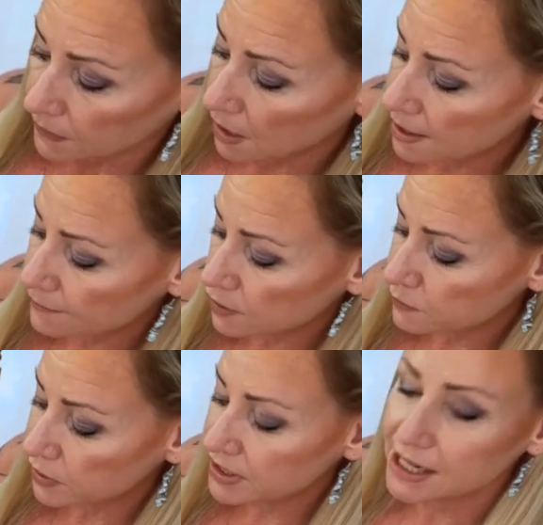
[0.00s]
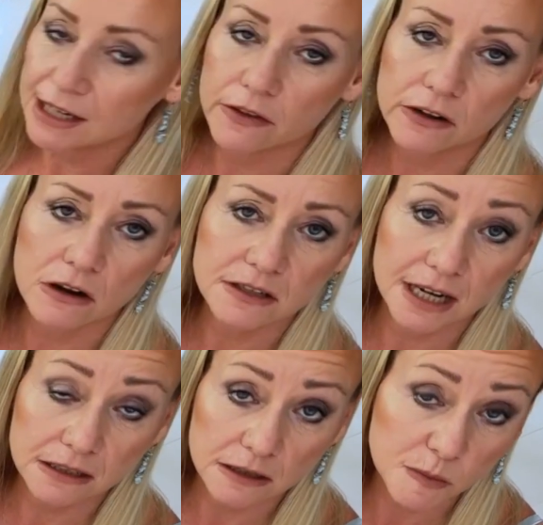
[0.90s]
And after you've booked in, click on the
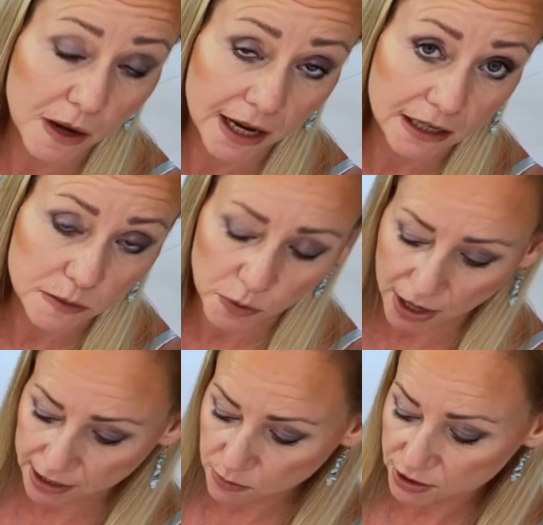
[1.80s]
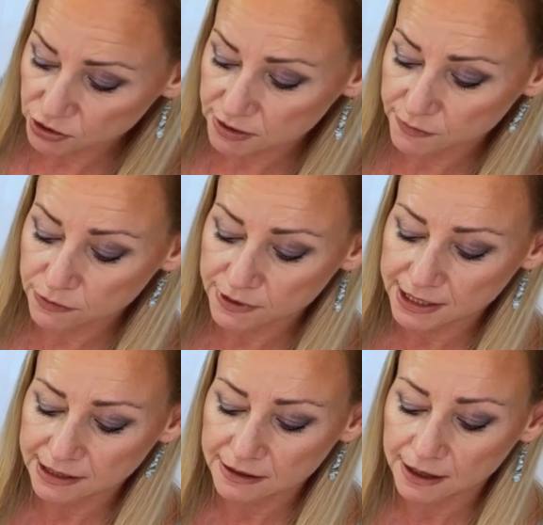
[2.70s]
Contact Us page, put any questions for your
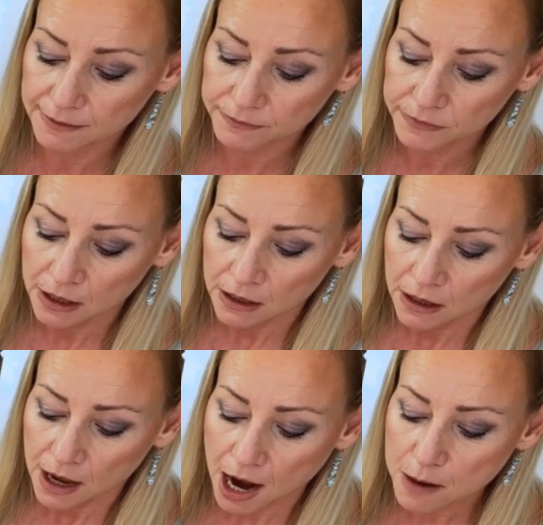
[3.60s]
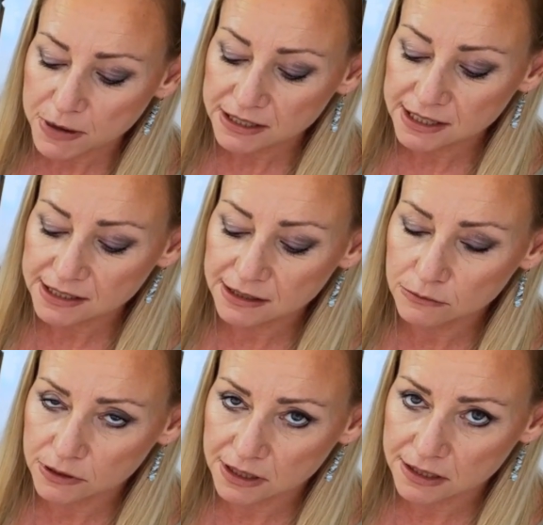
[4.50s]
reading in there. How best to deal
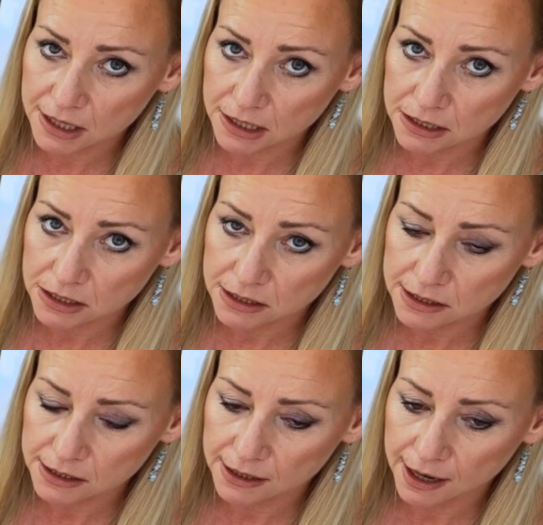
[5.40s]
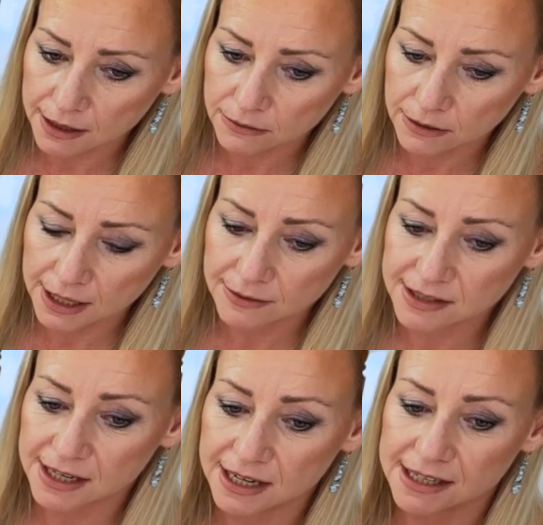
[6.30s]
with these energies today? Well, I would
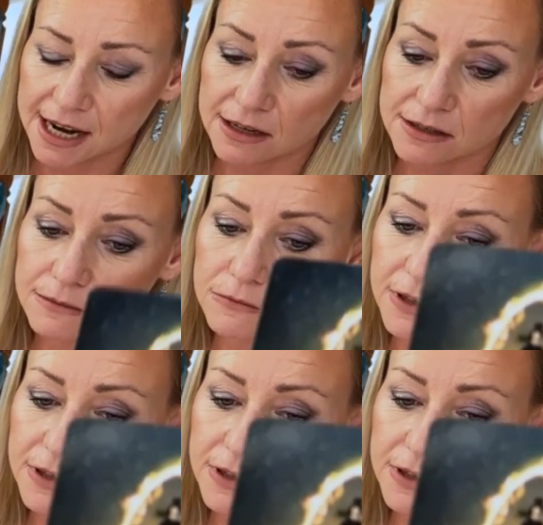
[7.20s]
say take some